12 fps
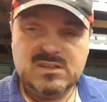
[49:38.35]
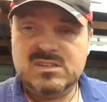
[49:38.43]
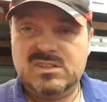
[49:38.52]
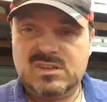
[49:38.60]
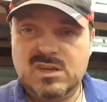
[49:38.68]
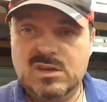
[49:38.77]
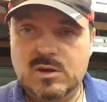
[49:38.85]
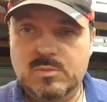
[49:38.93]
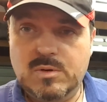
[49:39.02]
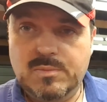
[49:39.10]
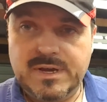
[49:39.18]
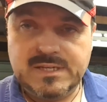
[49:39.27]
to the
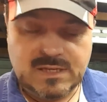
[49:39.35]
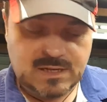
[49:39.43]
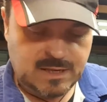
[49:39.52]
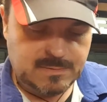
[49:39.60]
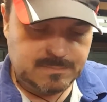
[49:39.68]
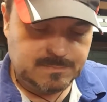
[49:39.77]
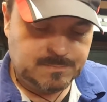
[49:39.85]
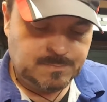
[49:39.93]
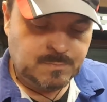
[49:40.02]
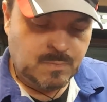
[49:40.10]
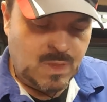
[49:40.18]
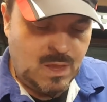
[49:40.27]
curb basically.
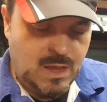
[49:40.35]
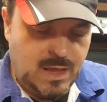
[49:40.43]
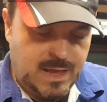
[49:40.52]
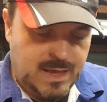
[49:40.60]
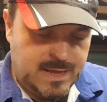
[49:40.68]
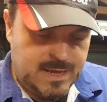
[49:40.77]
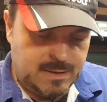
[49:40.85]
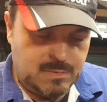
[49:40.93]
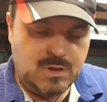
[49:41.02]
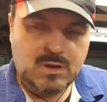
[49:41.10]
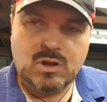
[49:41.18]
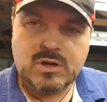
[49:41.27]

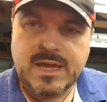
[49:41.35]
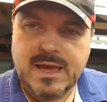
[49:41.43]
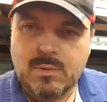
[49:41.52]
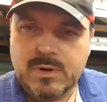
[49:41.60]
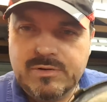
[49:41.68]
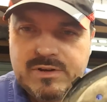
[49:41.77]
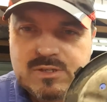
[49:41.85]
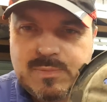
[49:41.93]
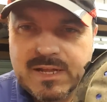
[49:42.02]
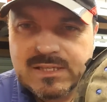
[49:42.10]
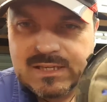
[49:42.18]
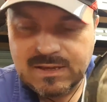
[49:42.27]
Look out when you're
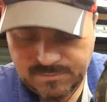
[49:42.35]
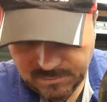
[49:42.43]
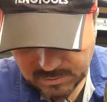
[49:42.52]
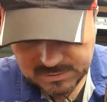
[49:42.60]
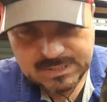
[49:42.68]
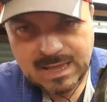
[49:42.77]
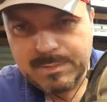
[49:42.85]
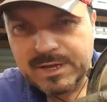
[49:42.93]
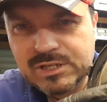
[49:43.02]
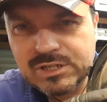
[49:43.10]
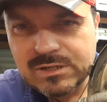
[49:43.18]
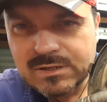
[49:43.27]
inspecting it for
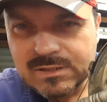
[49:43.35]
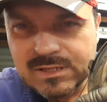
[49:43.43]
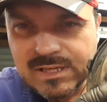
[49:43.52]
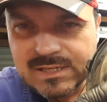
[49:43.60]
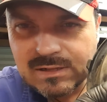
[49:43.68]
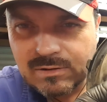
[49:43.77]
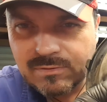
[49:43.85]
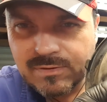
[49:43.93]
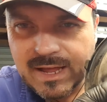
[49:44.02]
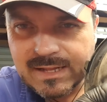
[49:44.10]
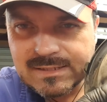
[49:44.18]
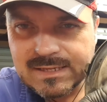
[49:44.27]
damage to these little
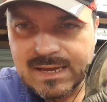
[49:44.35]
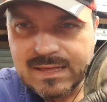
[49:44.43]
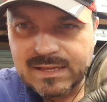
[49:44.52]
flats here.